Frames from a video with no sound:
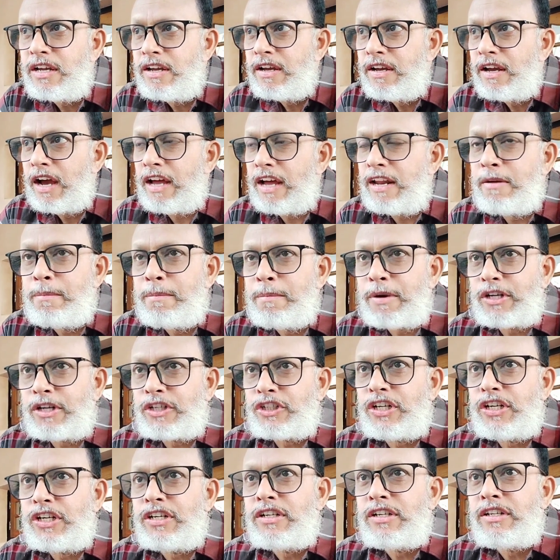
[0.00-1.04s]
an
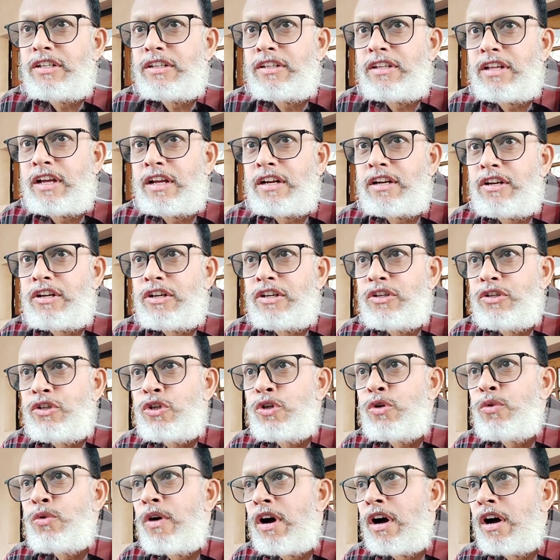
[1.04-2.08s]
impression that
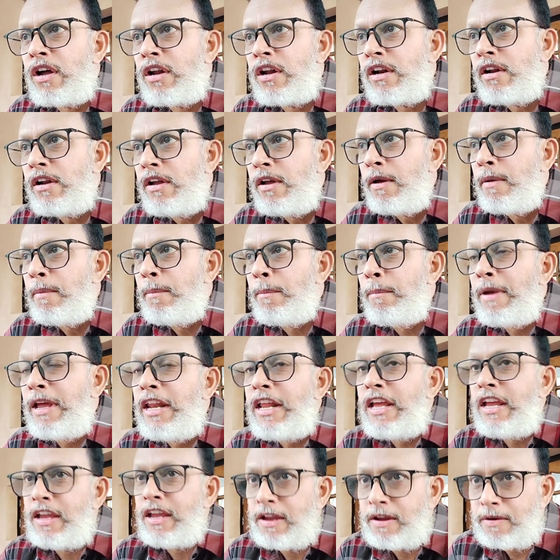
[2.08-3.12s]
you are
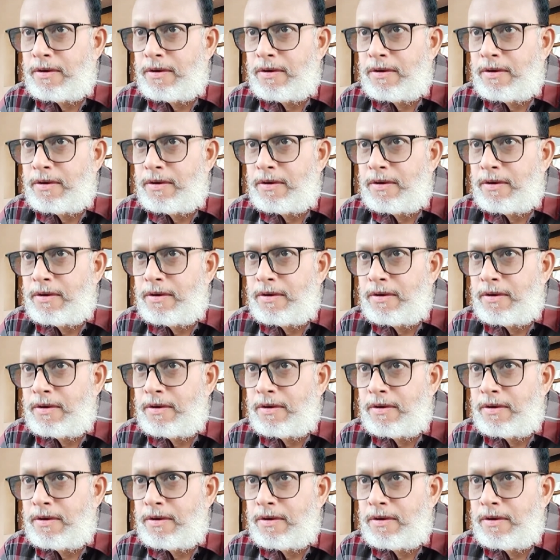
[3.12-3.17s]
many